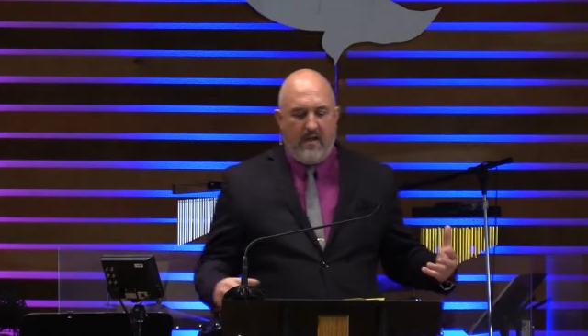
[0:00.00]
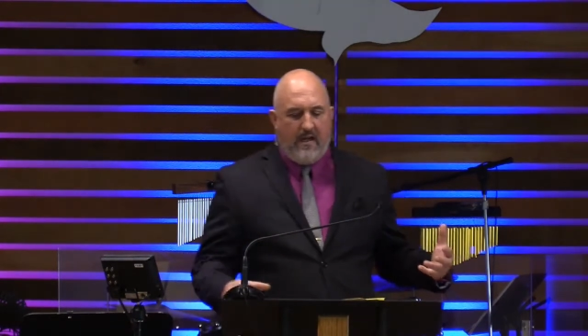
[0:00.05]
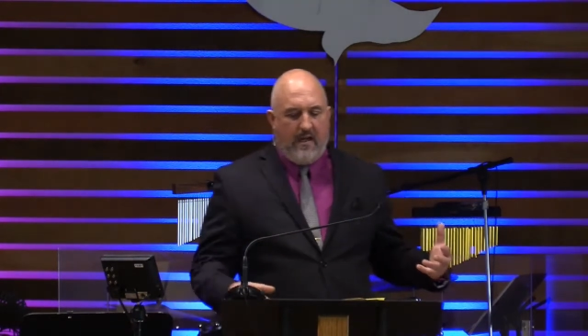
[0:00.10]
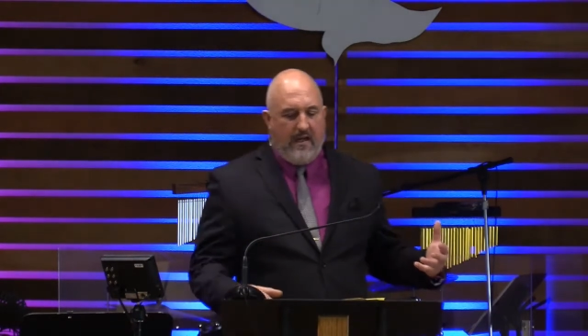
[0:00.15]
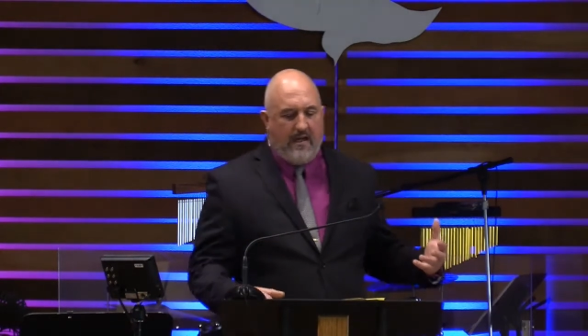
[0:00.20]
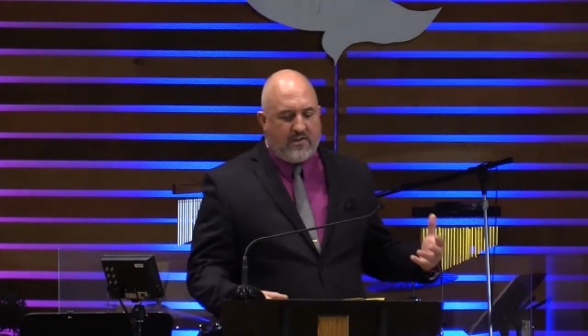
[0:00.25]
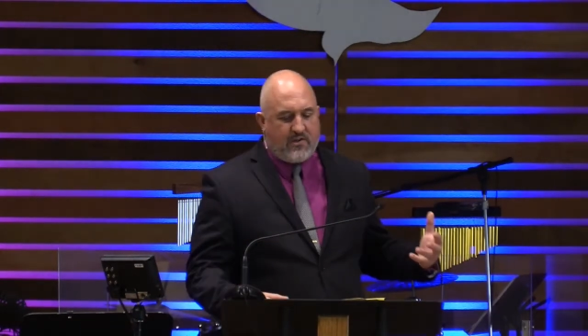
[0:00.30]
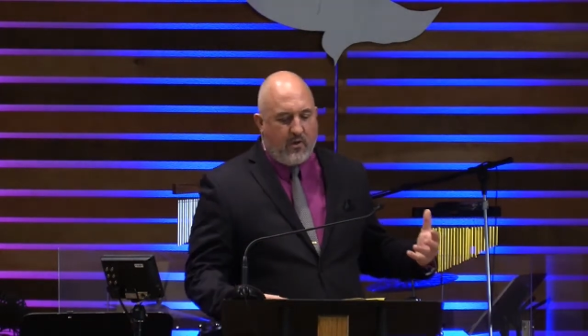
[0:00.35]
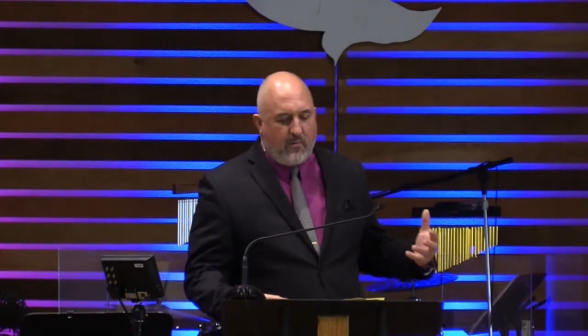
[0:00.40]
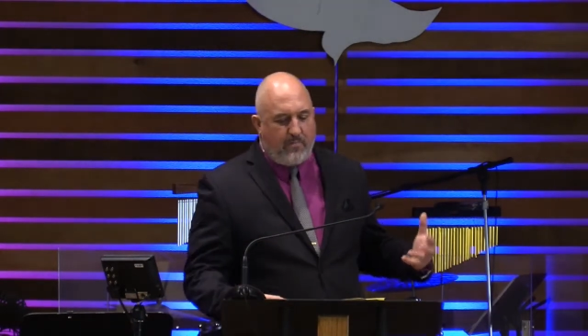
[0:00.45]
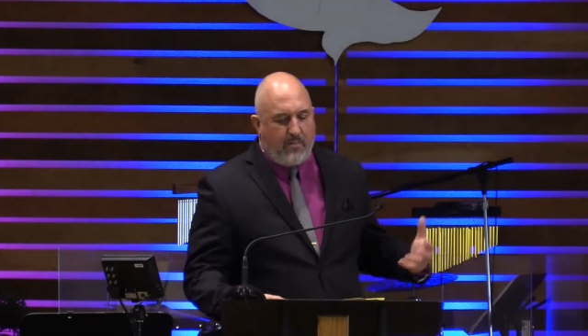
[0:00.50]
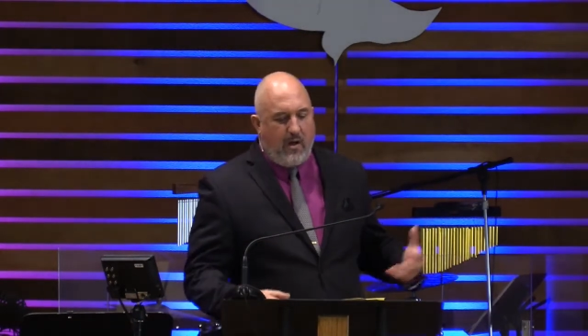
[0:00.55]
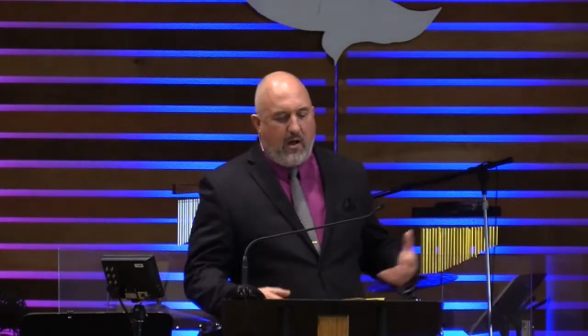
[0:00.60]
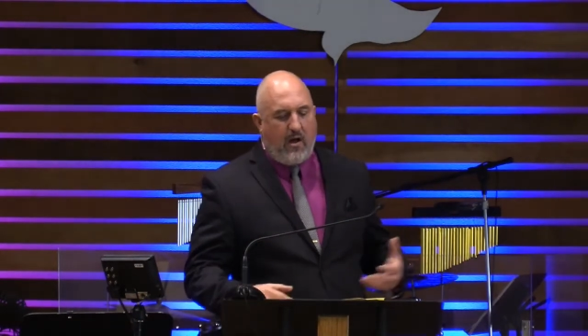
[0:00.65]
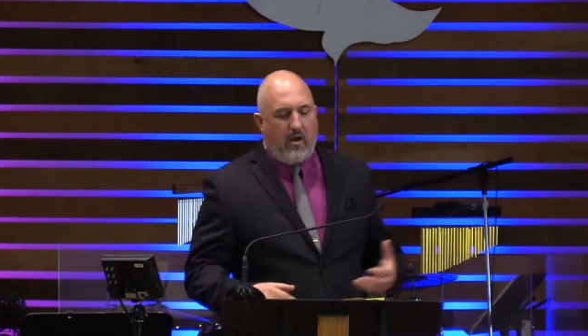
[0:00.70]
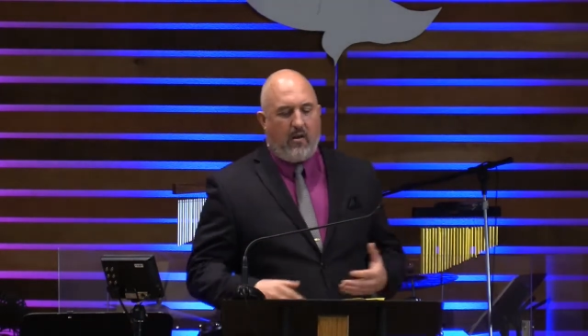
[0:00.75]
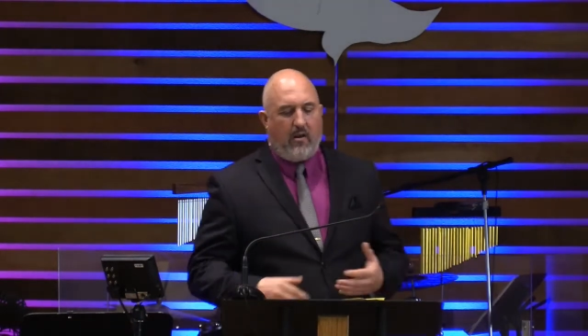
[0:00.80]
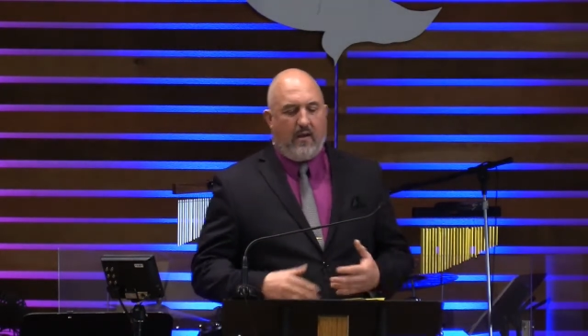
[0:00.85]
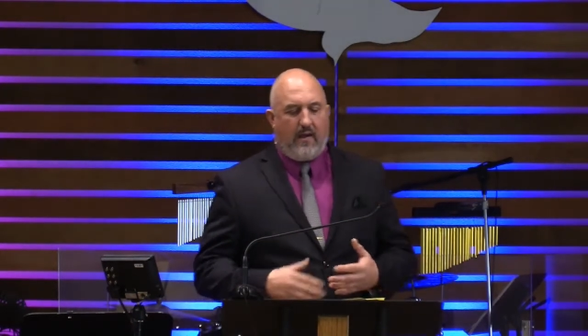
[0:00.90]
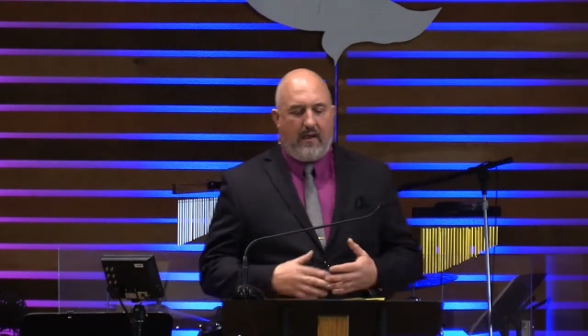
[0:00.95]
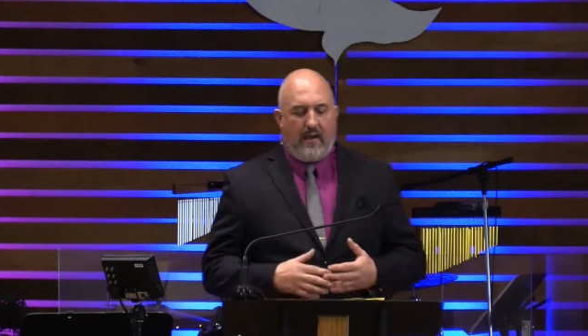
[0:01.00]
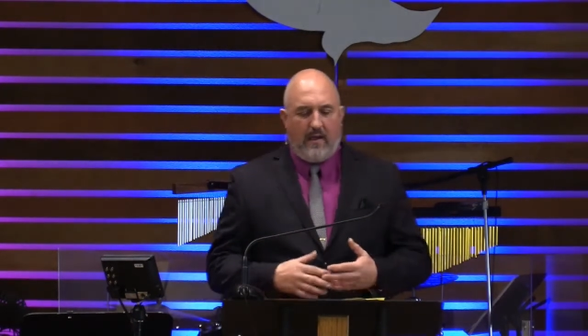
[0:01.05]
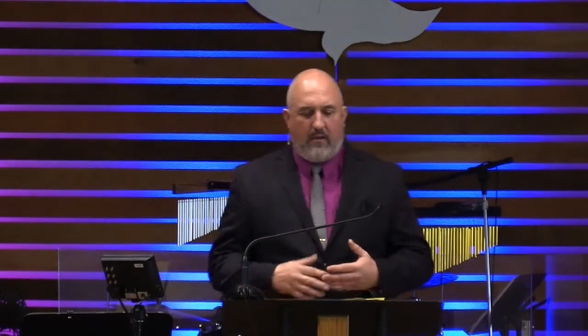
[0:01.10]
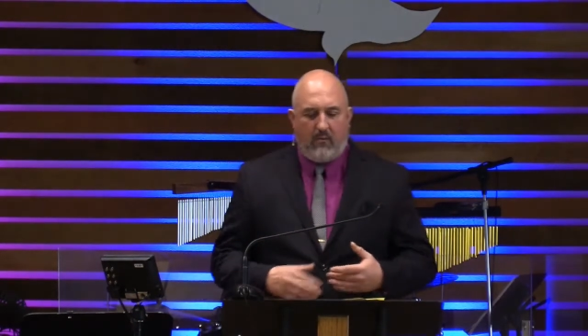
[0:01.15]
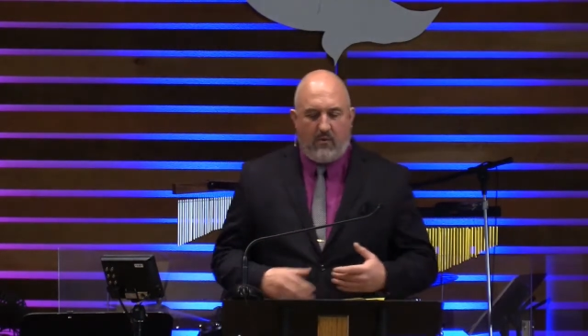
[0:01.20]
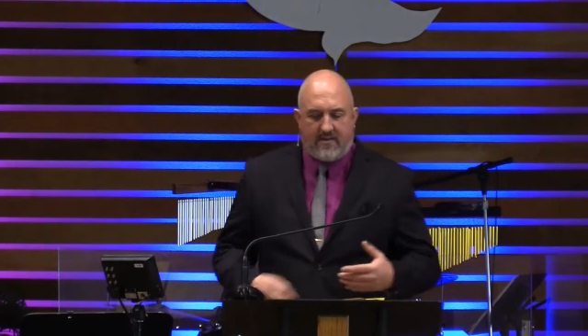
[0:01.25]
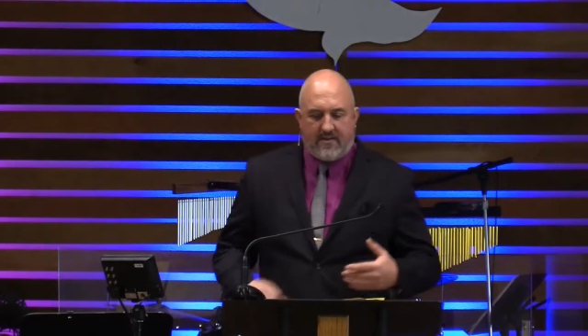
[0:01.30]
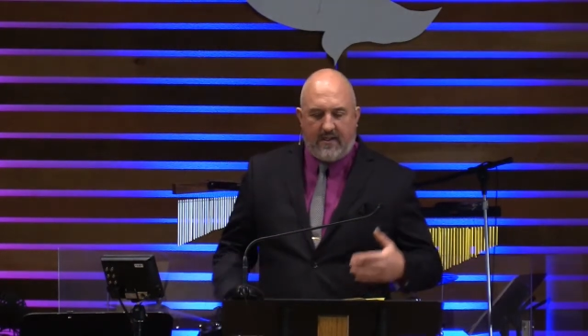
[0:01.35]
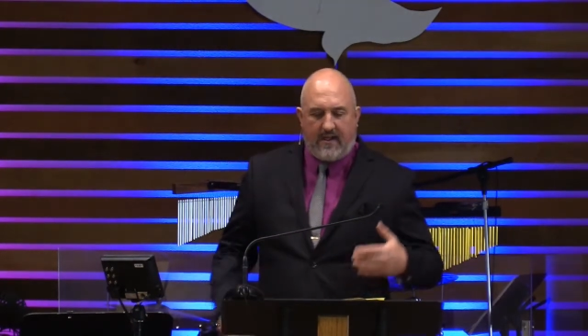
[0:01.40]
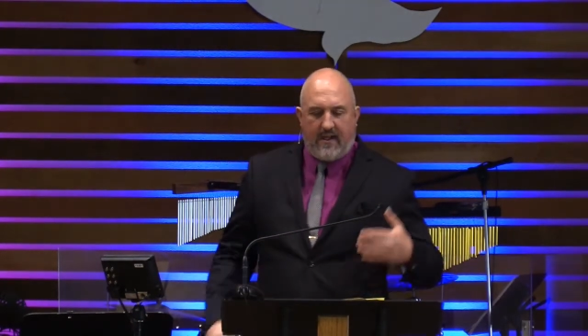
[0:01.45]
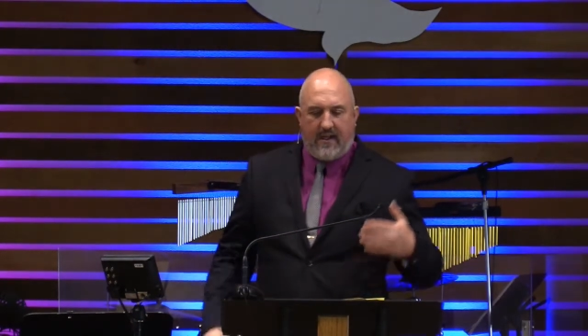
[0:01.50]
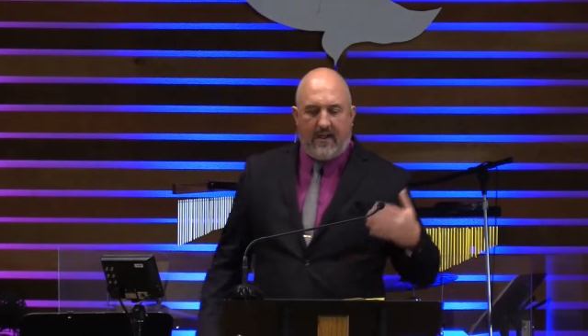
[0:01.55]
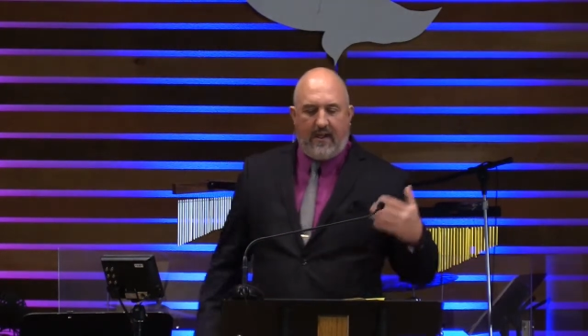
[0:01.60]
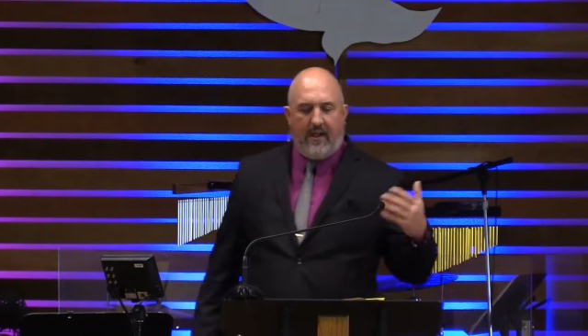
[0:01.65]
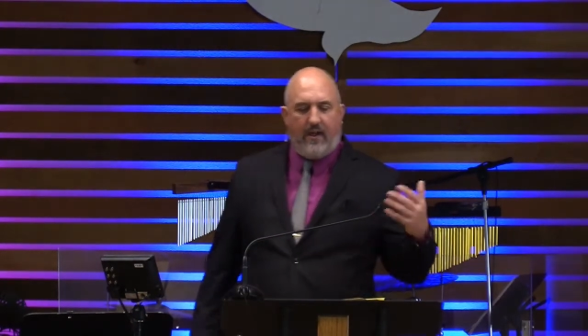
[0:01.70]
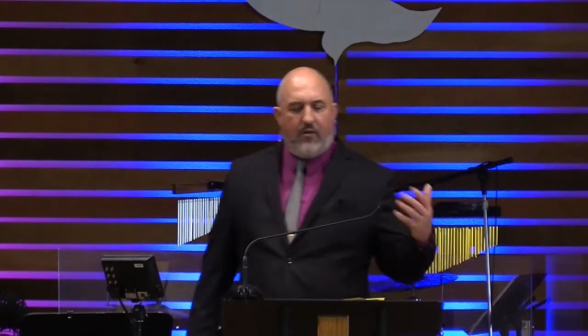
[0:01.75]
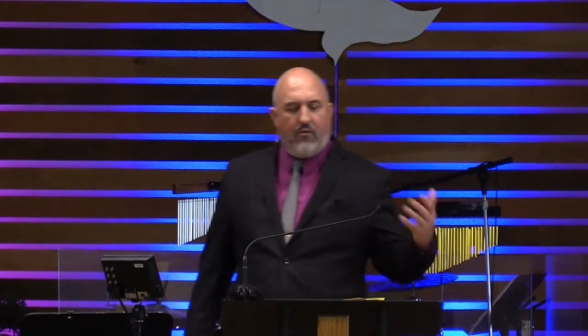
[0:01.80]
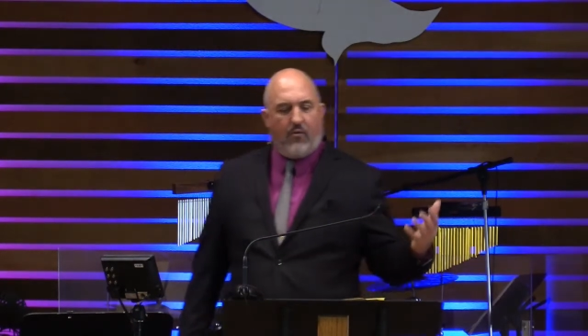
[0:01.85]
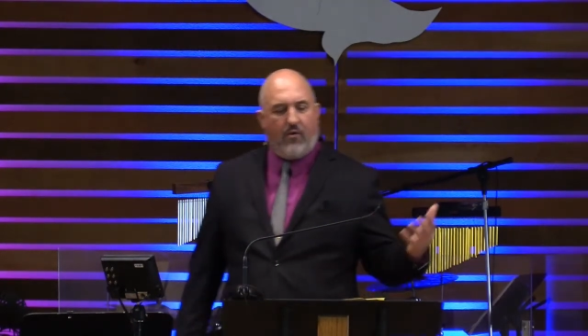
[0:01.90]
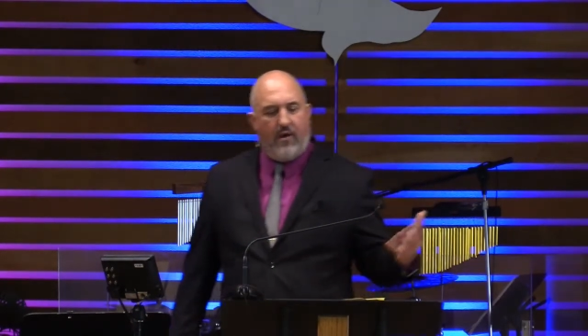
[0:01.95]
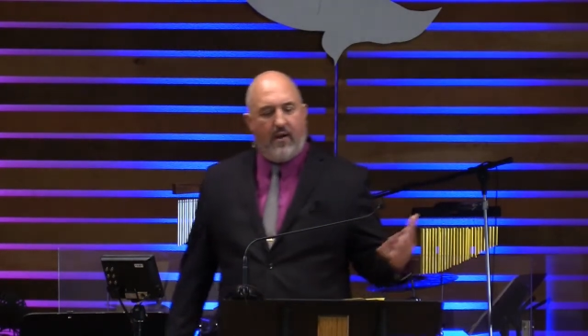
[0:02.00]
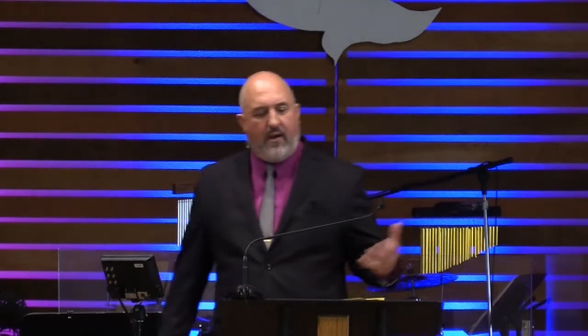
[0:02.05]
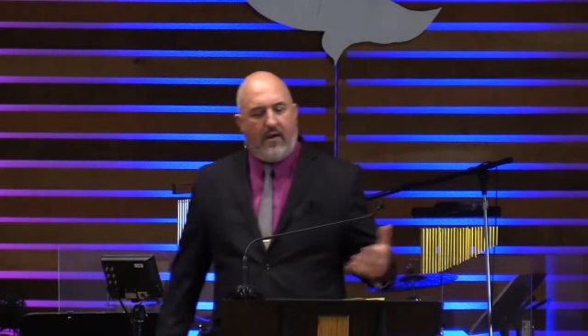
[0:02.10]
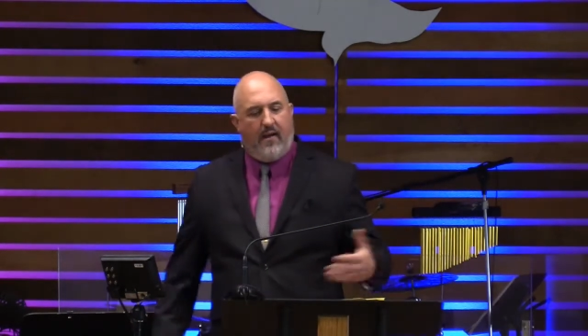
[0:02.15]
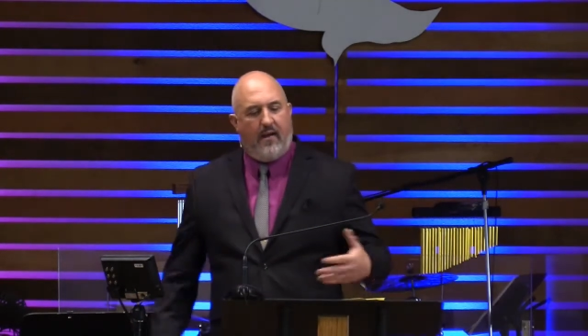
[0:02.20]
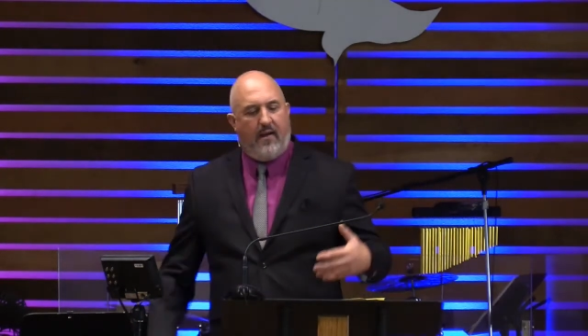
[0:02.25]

And so Paul, again, once again, he greeted,